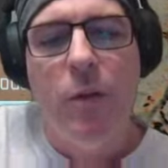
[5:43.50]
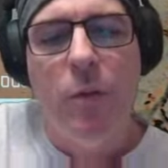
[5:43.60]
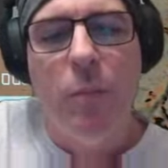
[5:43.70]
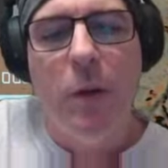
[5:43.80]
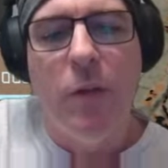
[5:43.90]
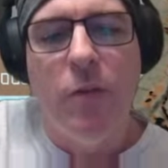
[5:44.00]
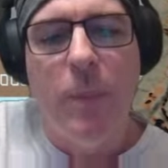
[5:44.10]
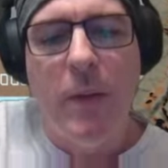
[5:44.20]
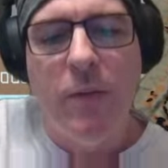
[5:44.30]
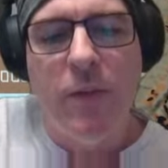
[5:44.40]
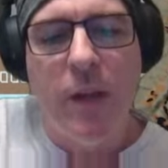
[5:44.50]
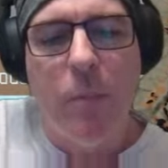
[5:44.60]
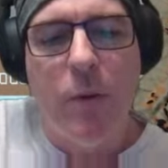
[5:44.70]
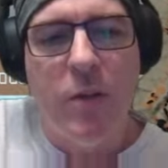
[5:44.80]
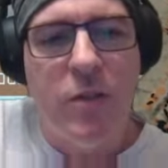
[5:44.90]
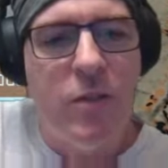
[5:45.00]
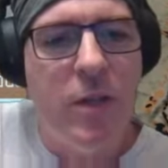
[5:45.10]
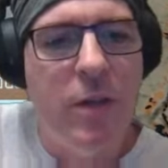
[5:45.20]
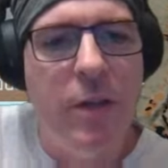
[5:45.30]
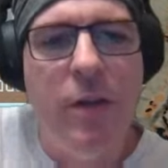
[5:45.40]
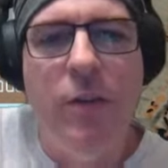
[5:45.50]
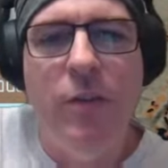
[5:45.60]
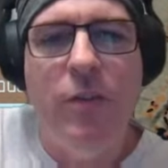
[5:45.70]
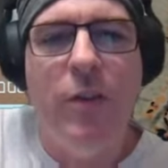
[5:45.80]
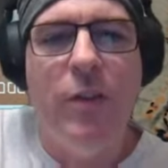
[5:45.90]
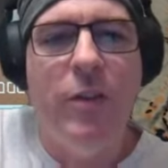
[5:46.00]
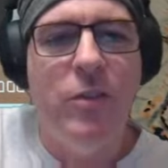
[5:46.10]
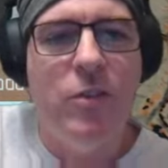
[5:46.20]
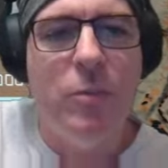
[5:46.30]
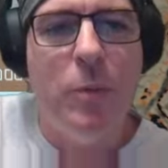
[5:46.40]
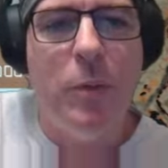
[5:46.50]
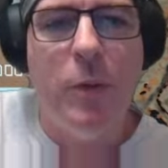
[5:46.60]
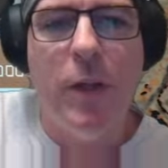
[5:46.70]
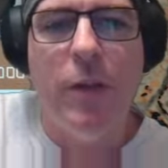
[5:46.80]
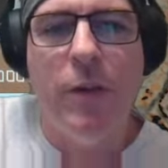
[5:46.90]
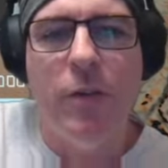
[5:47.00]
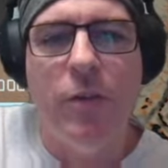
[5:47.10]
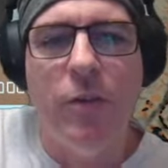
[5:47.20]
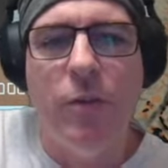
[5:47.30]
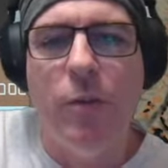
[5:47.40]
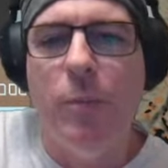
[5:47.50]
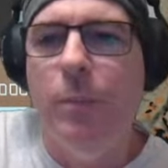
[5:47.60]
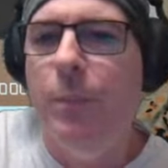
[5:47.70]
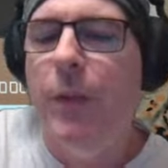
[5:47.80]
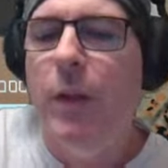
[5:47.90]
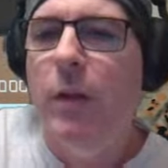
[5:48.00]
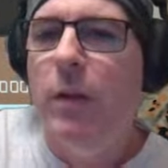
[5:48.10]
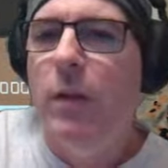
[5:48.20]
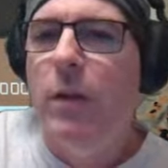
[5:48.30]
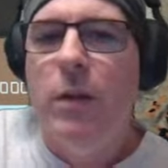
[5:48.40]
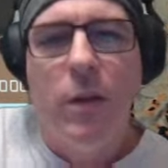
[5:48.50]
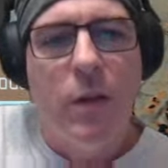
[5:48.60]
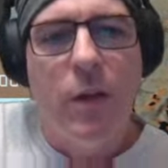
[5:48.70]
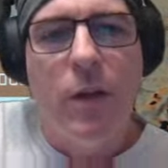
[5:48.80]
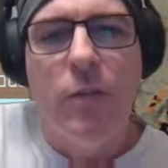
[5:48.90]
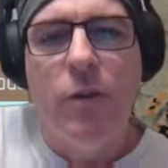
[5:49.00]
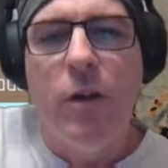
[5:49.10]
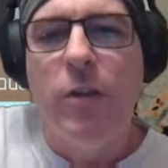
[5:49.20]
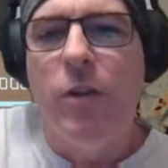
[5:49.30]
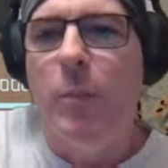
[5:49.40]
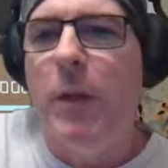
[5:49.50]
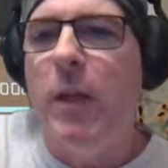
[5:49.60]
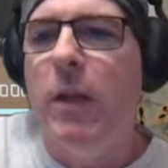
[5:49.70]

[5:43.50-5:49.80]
But space is getting precious down here, so I should just put them together in a single group. Target dummy.